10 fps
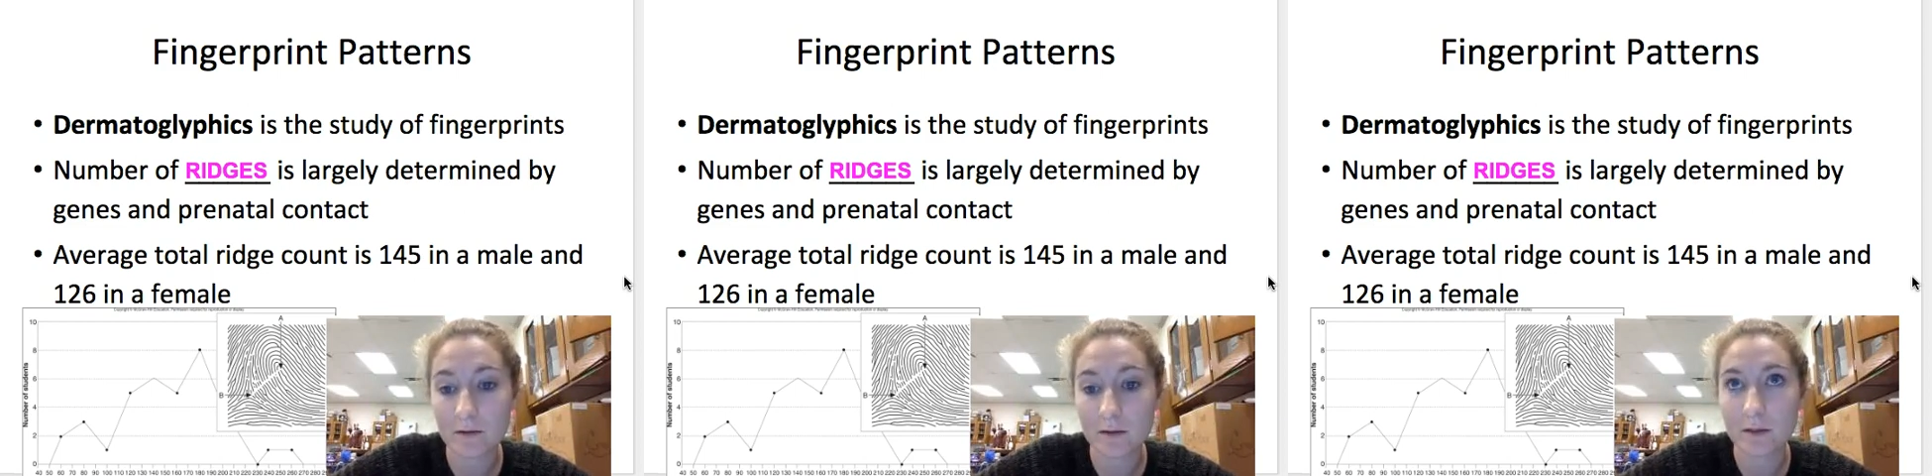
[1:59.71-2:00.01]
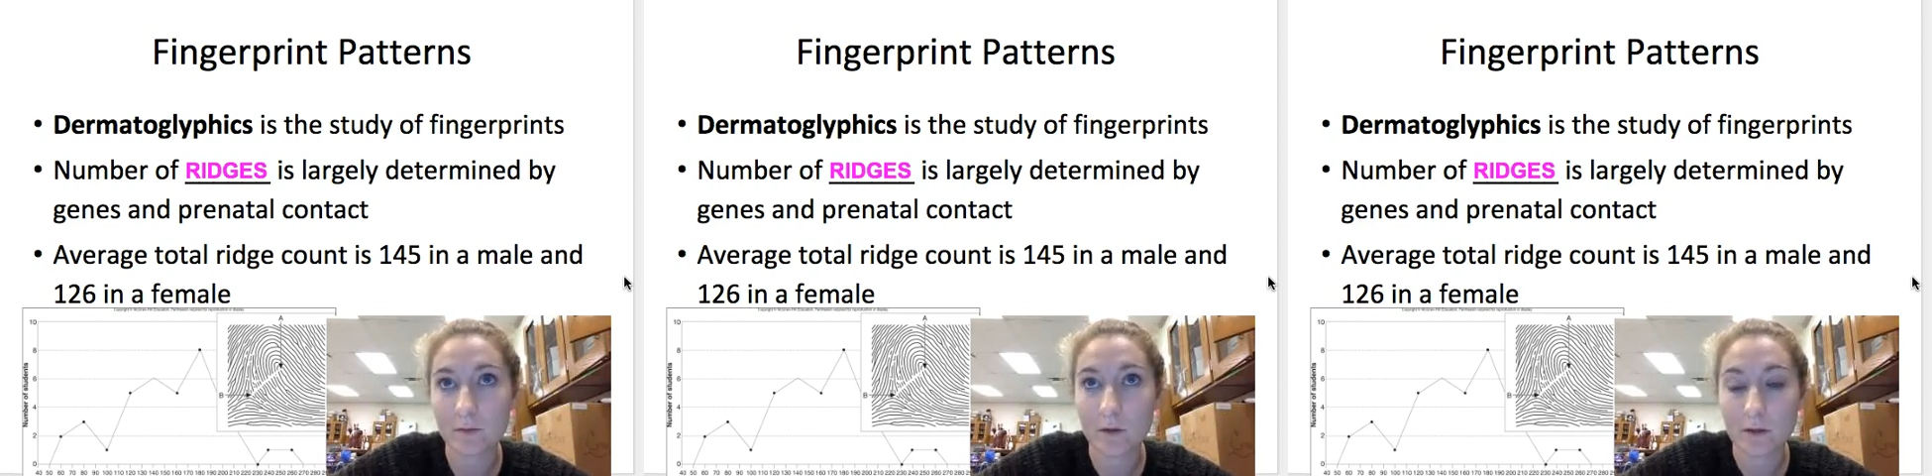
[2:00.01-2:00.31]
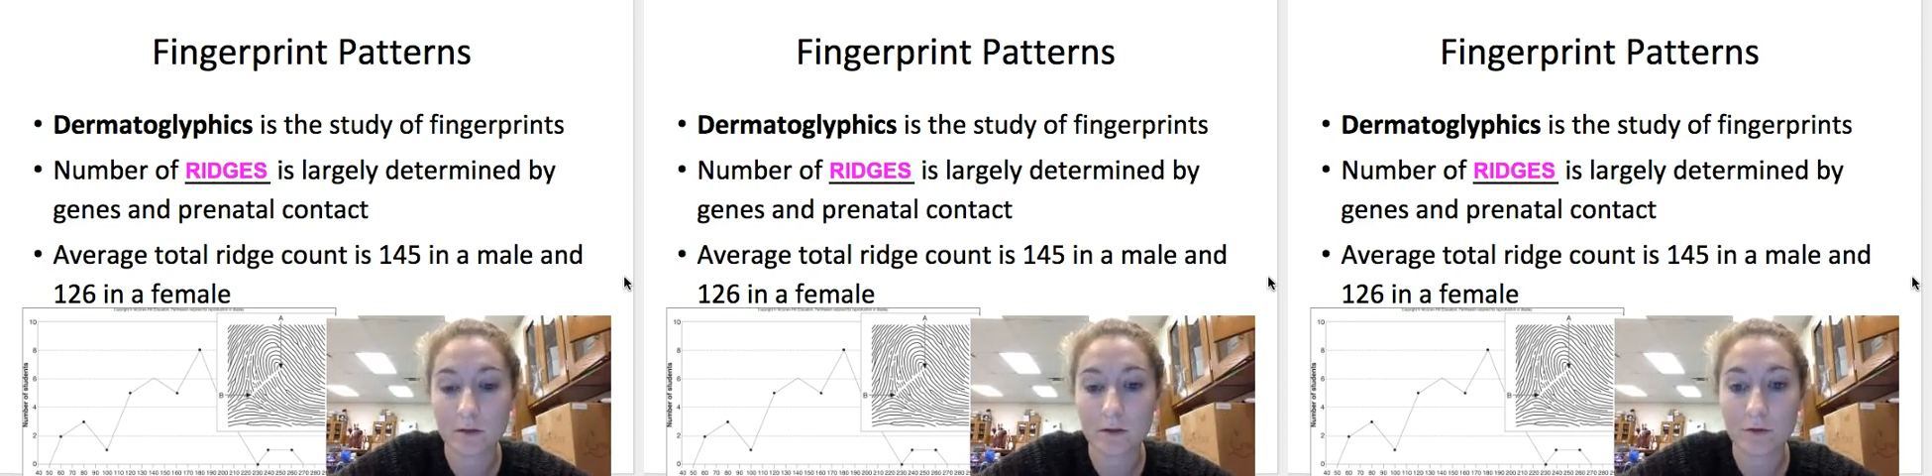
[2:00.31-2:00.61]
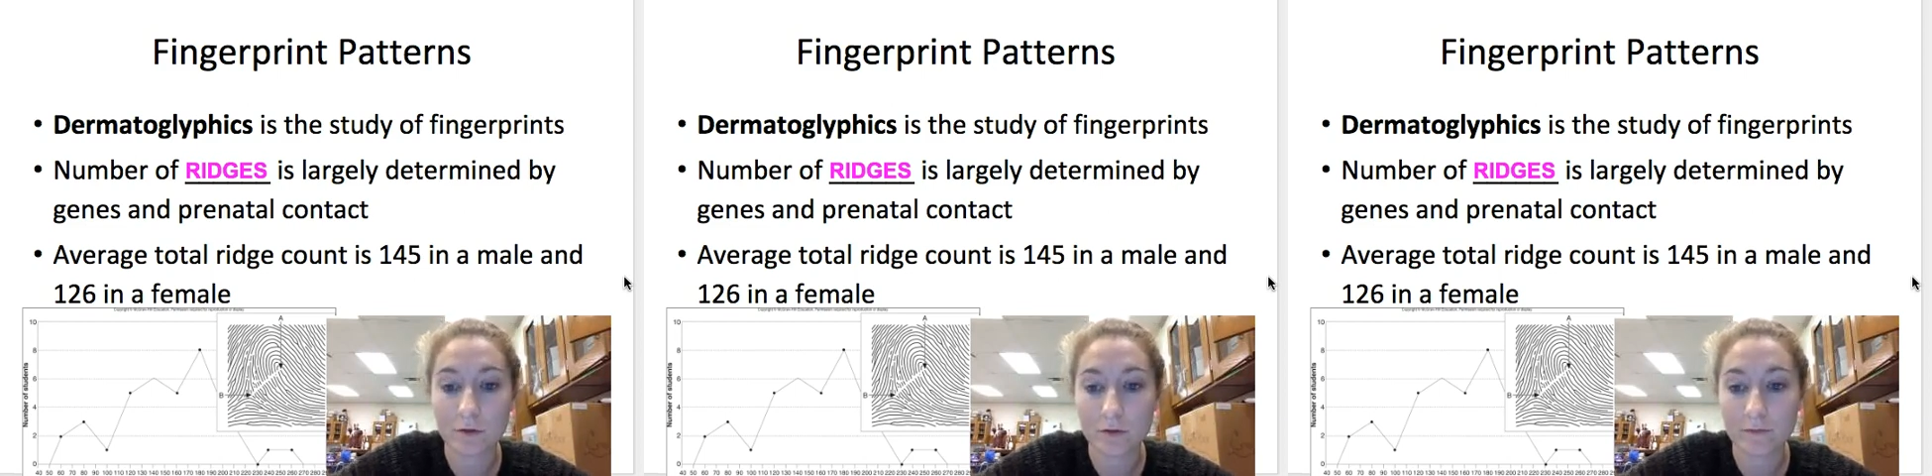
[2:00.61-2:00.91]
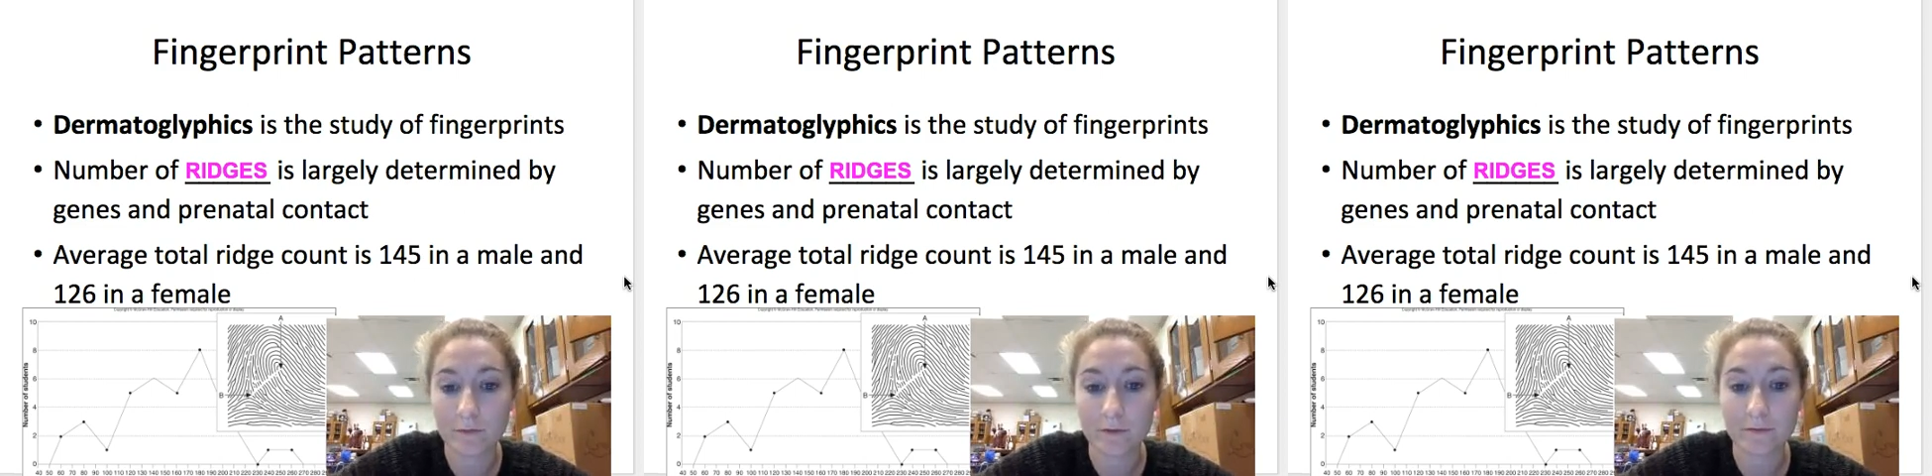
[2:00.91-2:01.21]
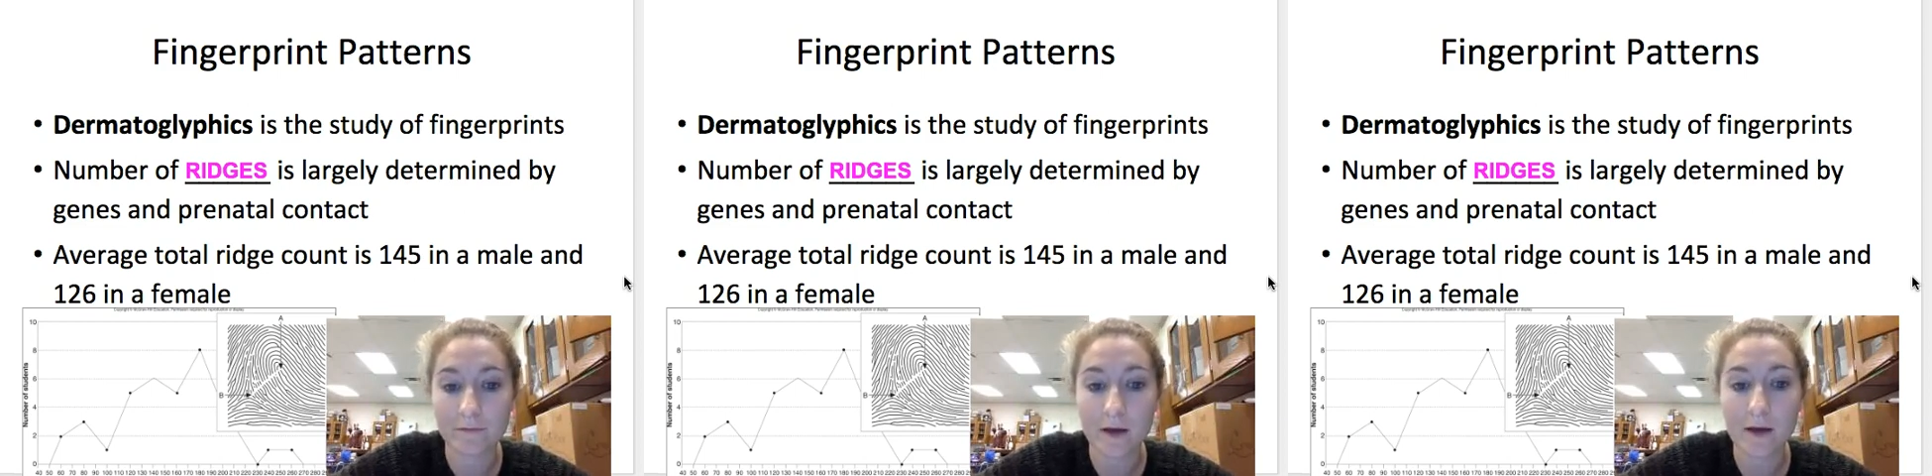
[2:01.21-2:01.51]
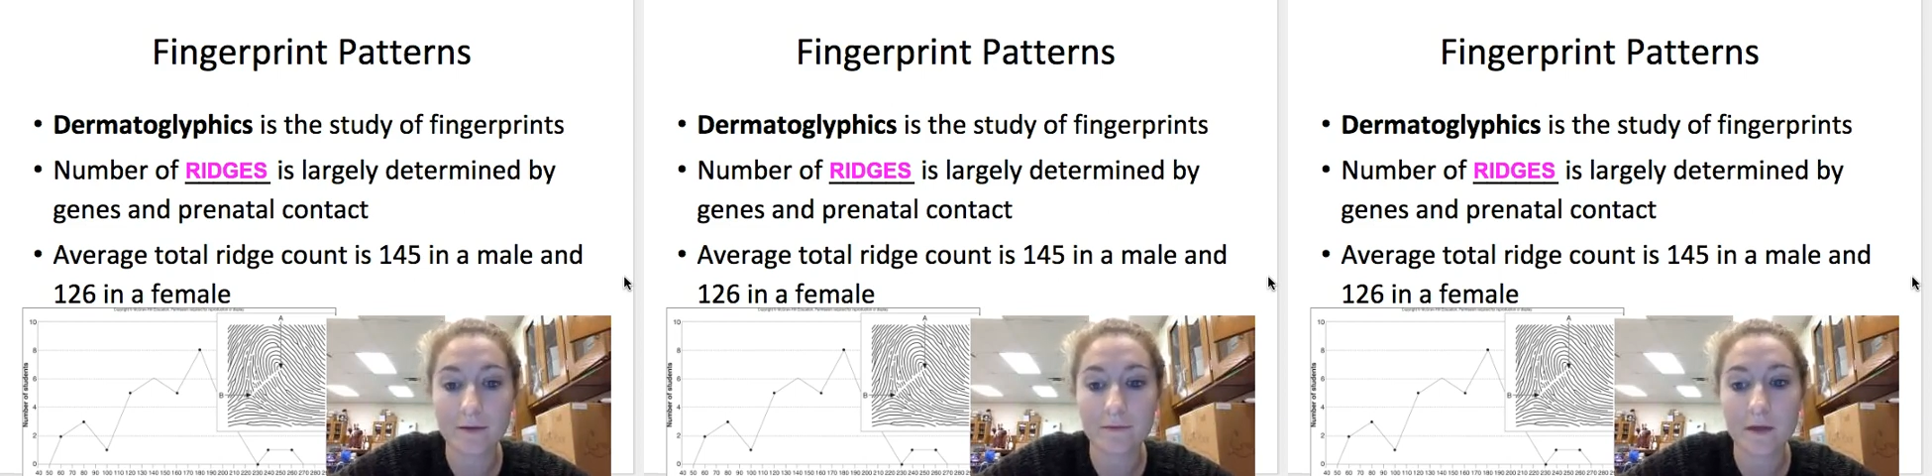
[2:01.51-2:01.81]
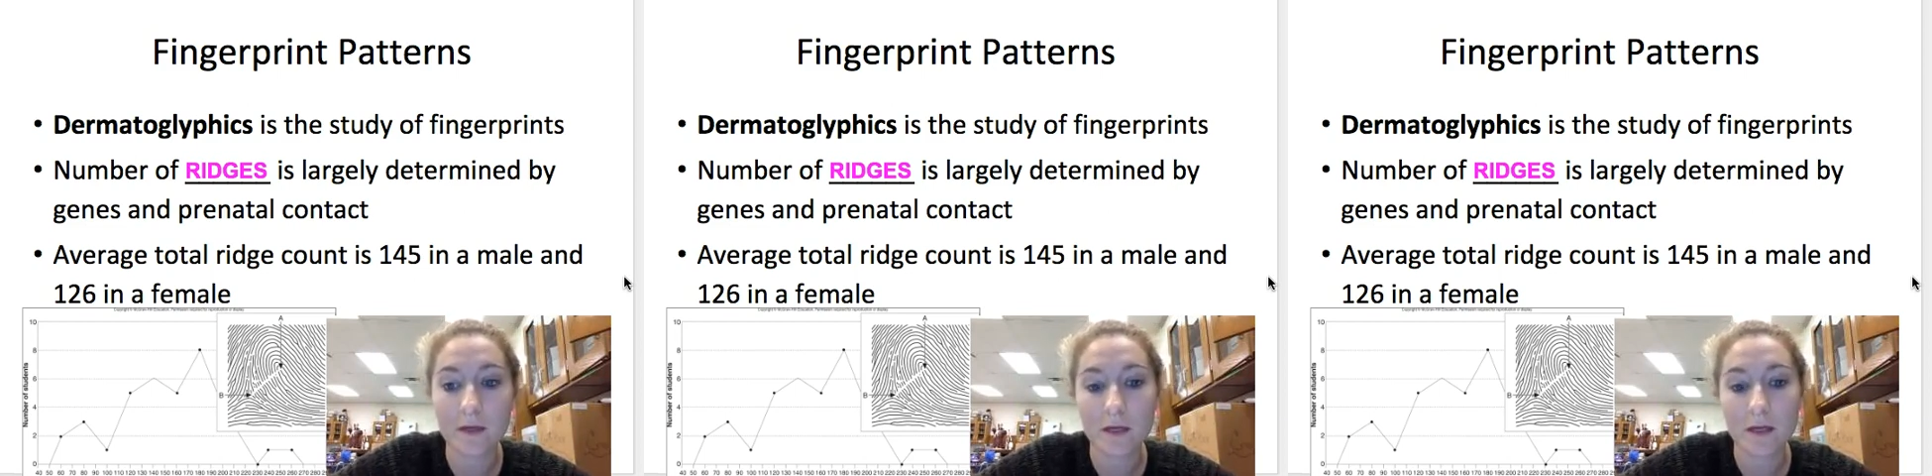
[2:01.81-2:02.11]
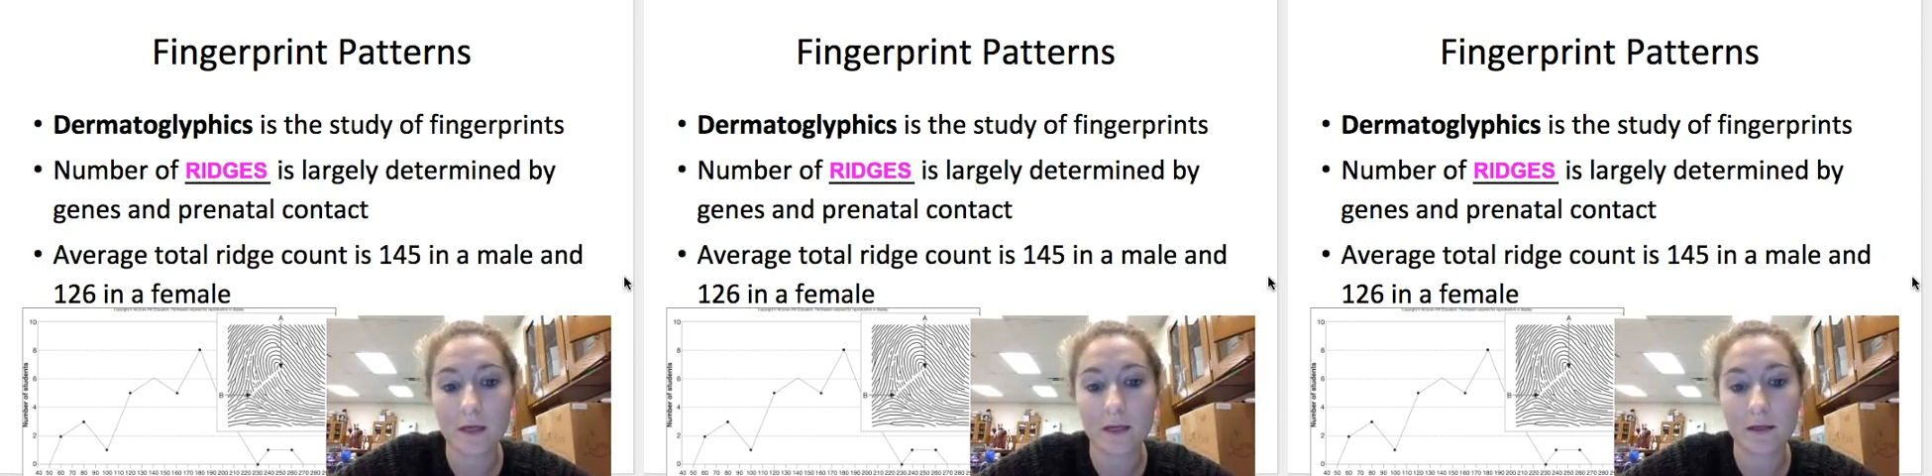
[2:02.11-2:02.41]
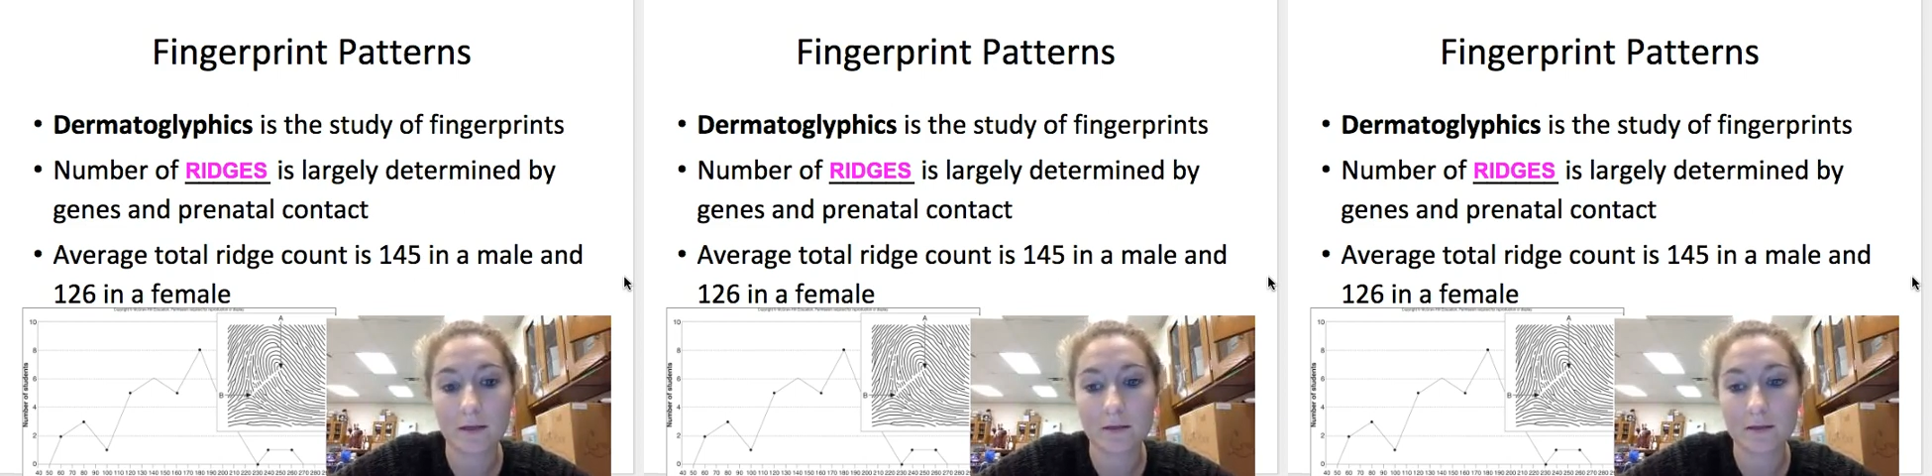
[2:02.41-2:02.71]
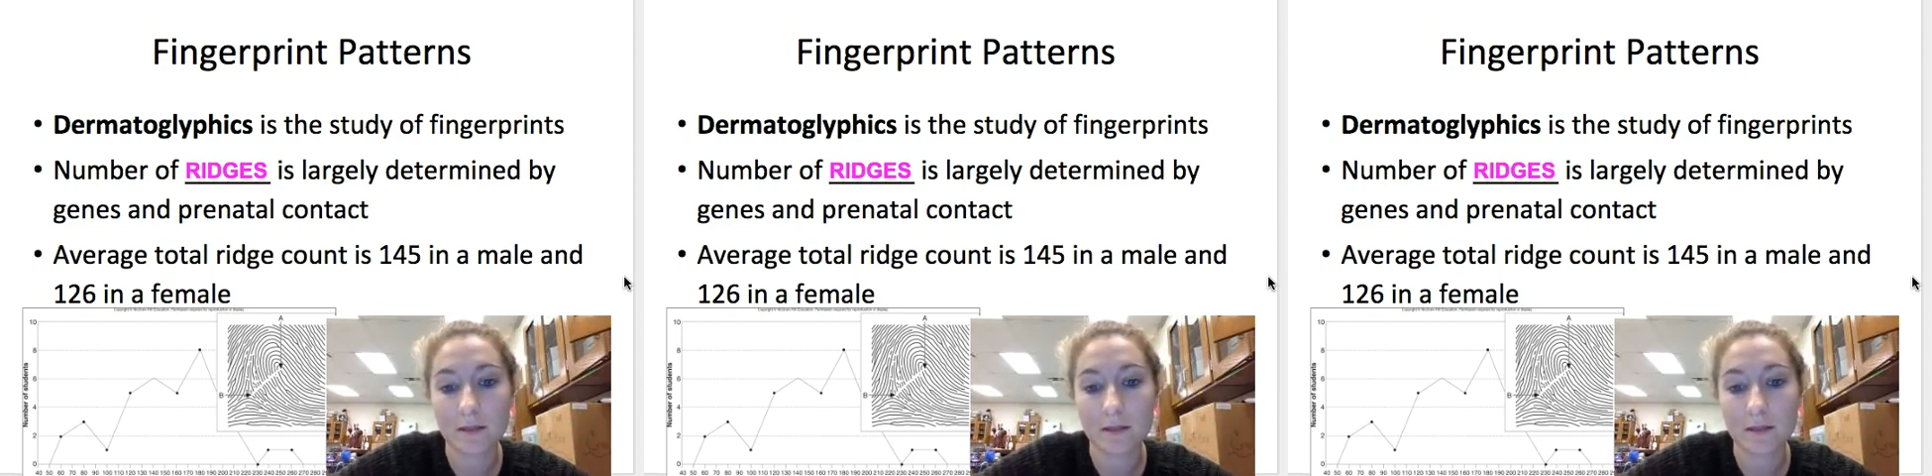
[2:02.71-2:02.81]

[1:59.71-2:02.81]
is 145, and